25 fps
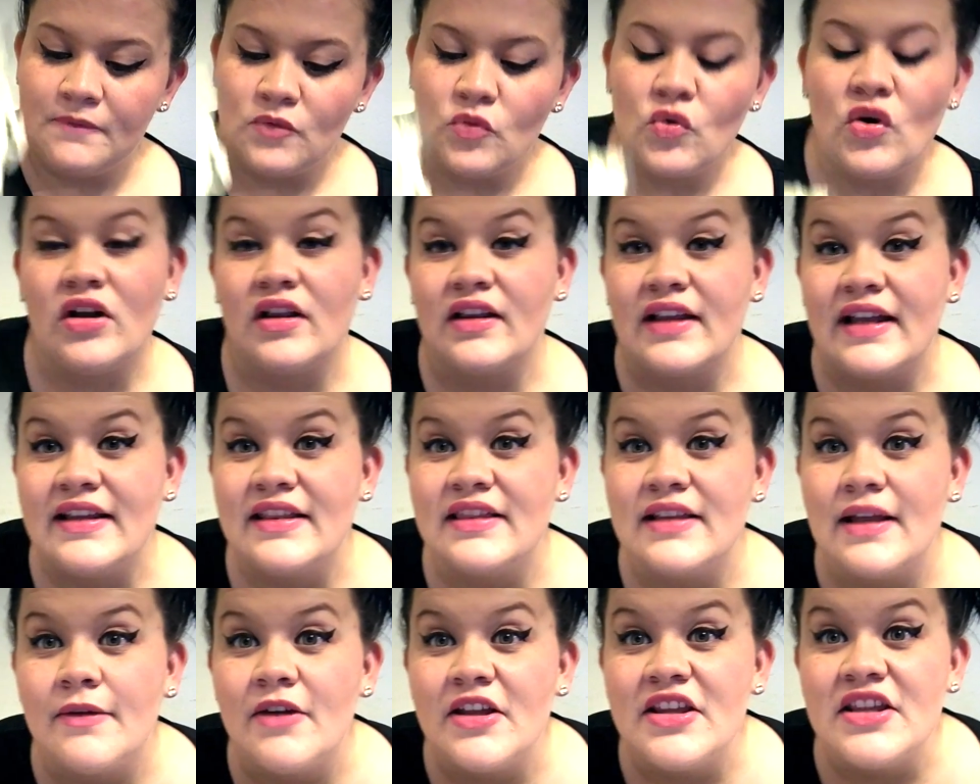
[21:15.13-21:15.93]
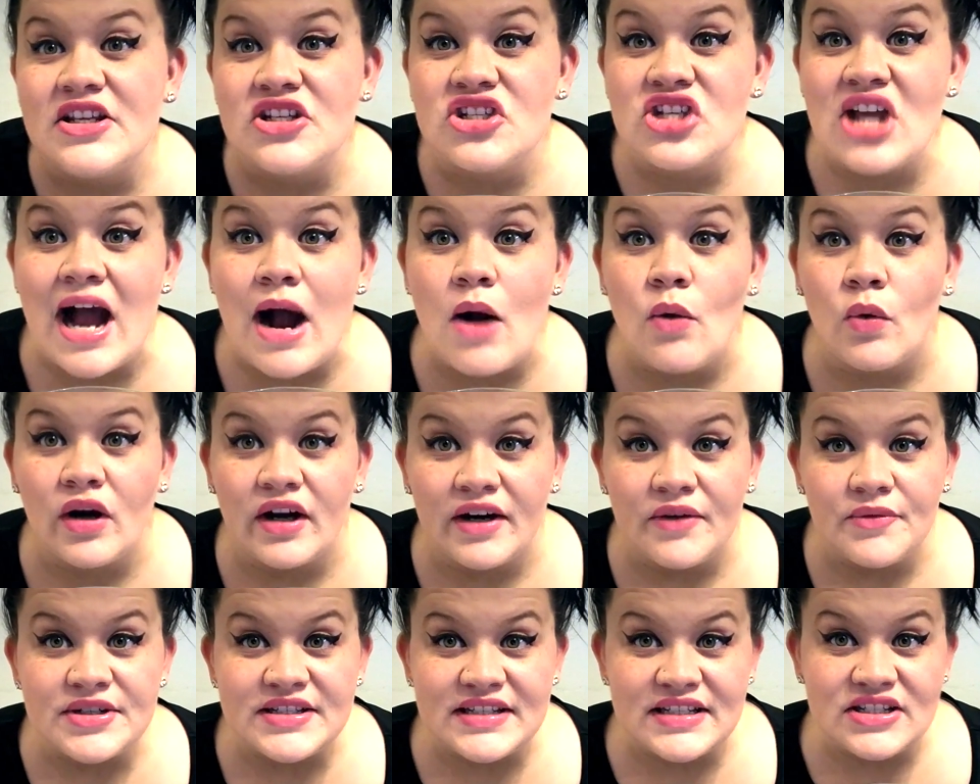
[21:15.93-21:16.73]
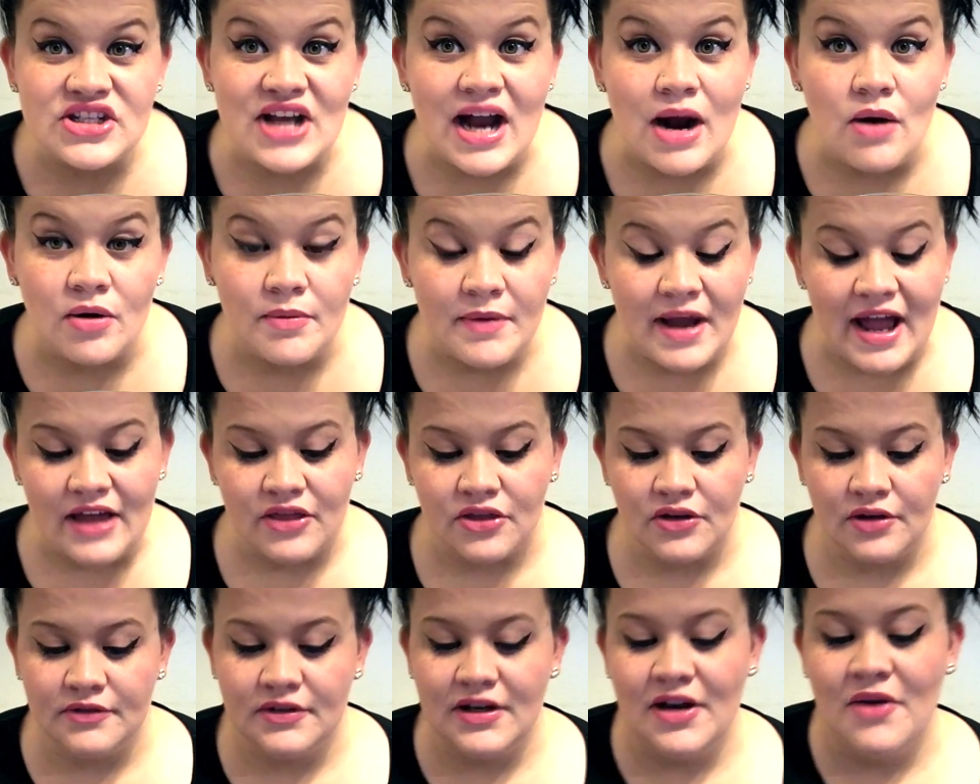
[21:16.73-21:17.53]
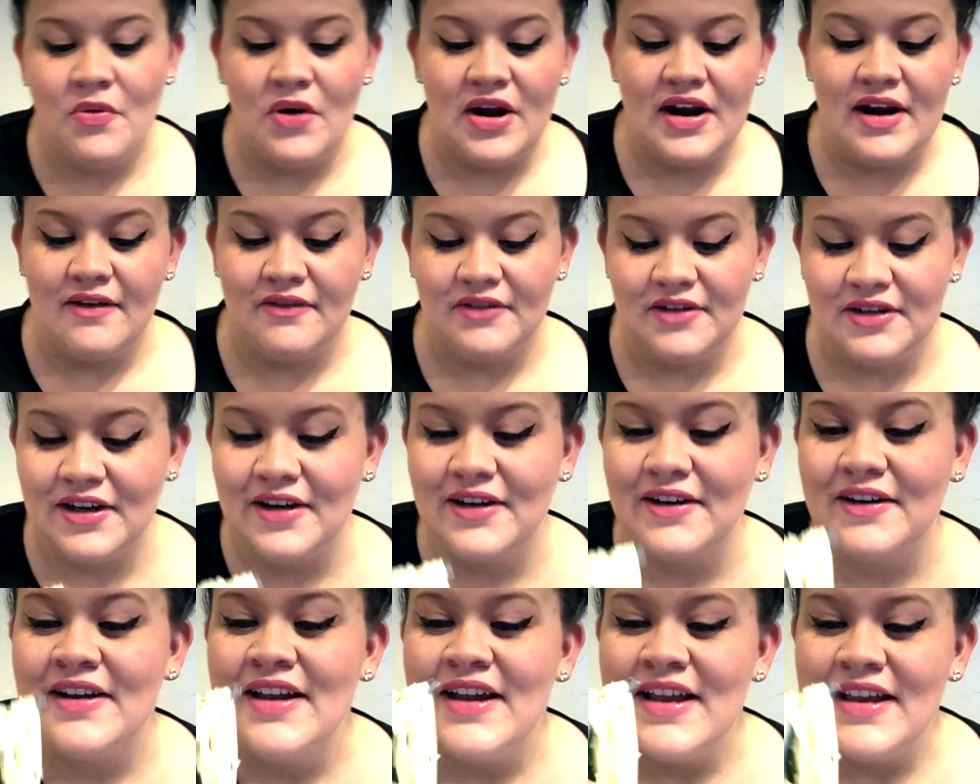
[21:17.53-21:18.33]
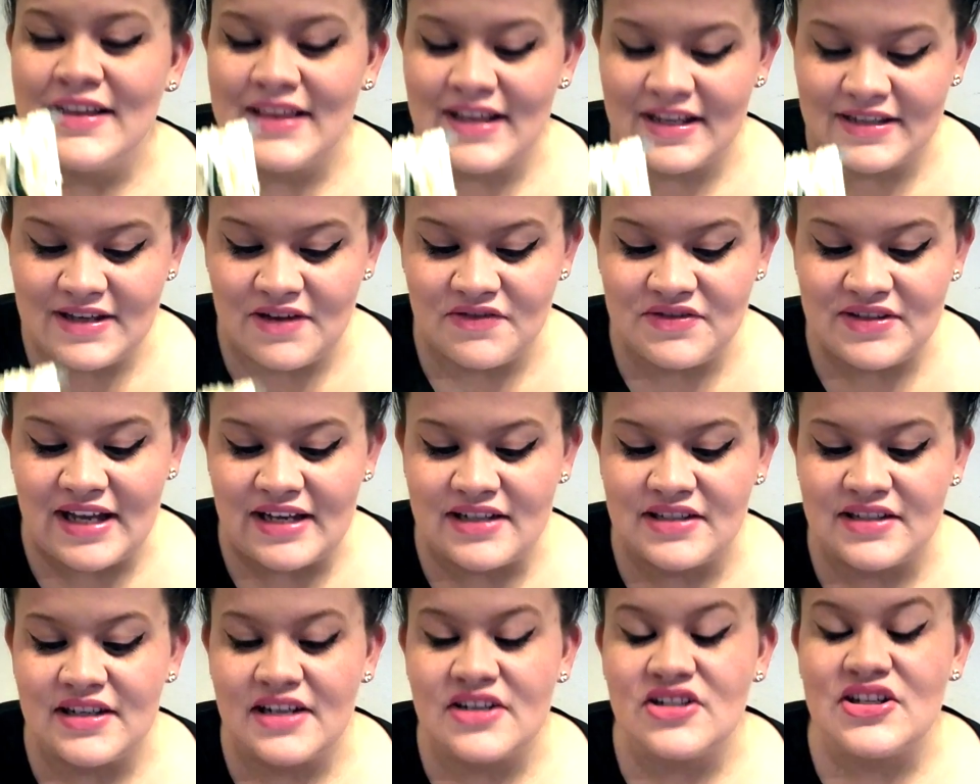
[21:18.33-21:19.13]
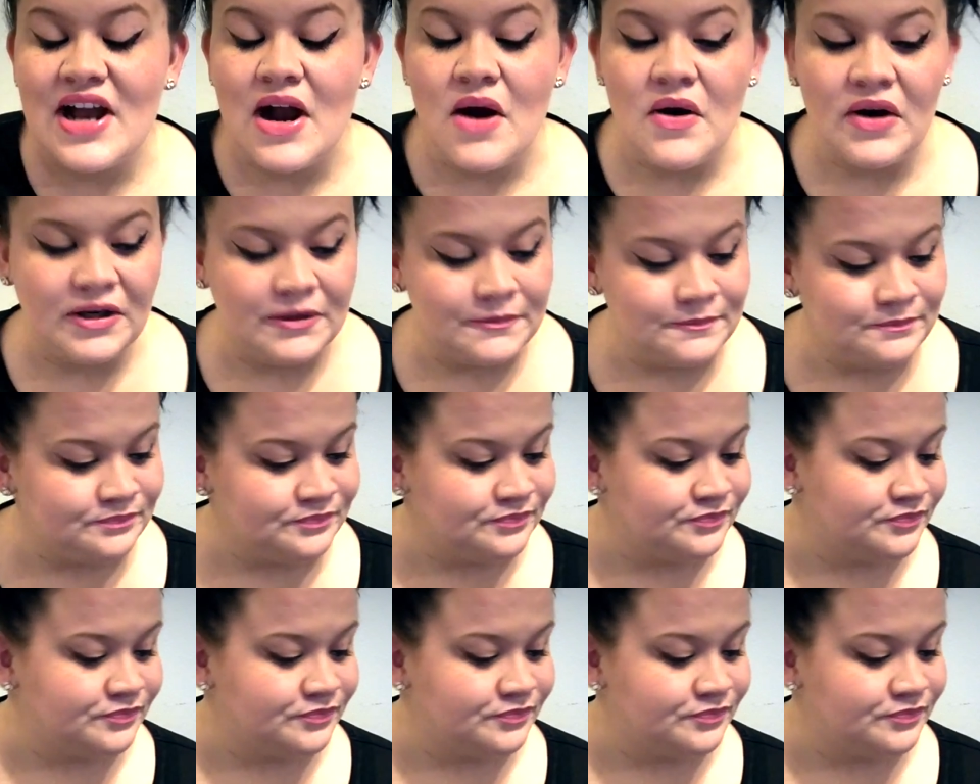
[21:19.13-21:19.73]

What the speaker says: Well, in the shower. It was a shower bath. Whatever. Let's have sex in the shower.